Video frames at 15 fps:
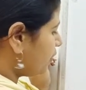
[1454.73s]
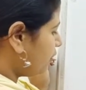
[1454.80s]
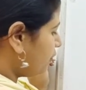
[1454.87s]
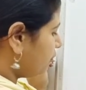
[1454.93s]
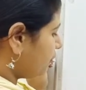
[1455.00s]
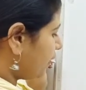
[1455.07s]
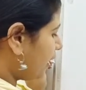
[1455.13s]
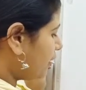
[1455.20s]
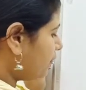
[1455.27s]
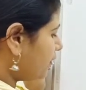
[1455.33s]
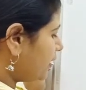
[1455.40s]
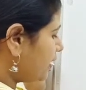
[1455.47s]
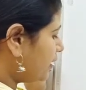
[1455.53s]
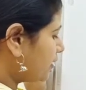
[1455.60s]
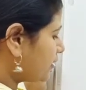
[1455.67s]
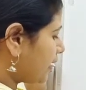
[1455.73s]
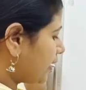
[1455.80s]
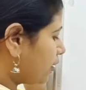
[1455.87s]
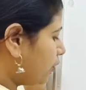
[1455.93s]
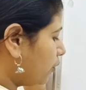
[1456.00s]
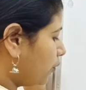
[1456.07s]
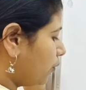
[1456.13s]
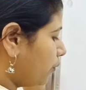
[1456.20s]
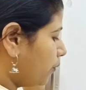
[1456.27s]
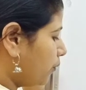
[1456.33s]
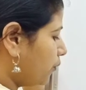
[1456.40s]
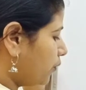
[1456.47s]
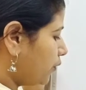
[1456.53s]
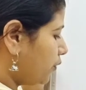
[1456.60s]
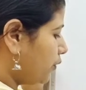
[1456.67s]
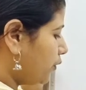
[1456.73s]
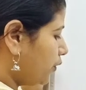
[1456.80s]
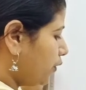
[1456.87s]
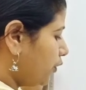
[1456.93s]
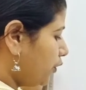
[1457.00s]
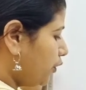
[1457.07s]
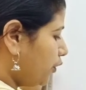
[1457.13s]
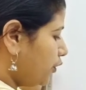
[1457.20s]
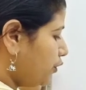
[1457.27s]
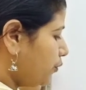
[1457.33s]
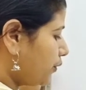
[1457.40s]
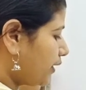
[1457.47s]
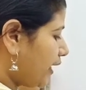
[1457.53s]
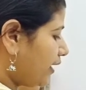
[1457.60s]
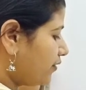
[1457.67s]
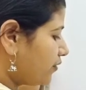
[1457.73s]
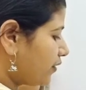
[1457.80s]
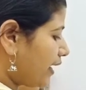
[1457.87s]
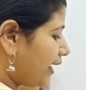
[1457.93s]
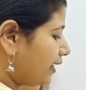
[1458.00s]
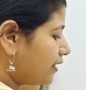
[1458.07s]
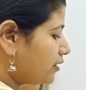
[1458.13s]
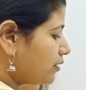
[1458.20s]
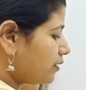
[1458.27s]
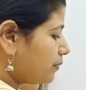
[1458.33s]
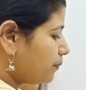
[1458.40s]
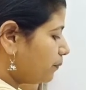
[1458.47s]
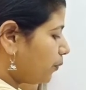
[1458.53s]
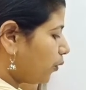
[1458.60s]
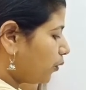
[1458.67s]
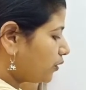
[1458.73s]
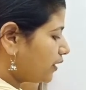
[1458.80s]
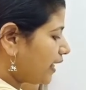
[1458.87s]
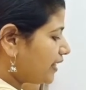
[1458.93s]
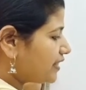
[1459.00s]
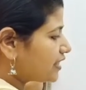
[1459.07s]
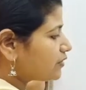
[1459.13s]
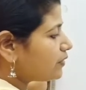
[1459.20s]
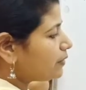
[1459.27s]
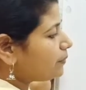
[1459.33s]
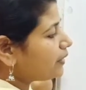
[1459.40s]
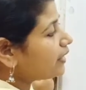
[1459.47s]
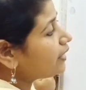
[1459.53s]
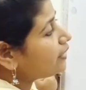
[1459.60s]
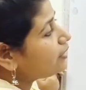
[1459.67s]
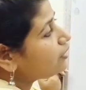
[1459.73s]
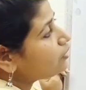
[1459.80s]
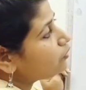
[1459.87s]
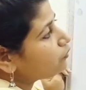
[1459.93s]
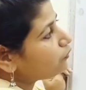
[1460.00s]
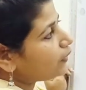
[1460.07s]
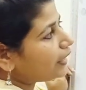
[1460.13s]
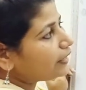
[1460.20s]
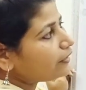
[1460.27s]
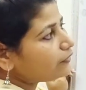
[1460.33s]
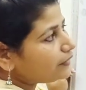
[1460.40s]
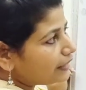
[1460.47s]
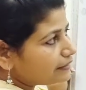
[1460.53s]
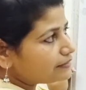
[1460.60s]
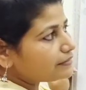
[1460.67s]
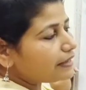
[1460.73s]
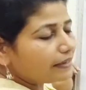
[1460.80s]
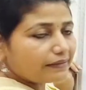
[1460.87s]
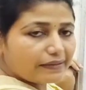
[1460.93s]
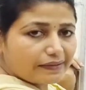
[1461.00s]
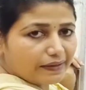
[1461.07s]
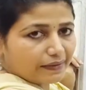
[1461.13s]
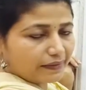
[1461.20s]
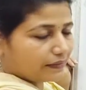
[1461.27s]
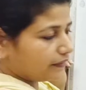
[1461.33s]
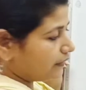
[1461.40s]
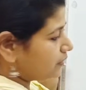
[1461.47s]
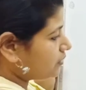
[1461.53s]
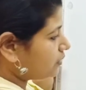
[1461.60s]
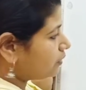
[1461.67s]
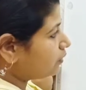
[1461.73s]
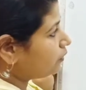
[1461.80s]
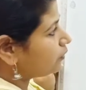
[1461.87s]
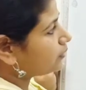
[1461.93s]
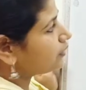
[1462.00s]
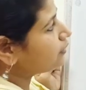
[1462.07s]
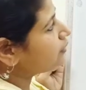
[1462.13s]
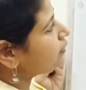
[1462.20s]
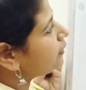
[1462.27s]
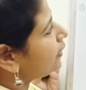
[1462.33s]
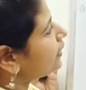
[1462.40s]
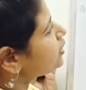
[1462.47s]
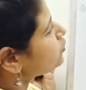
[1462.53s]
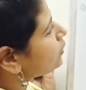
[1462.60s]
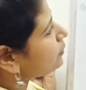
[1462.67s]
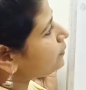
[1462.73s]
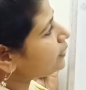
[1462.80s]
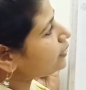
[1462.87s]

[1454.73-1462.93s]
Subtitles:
5 years ago, you can write both the ages will be 5 less than the current age, or the age will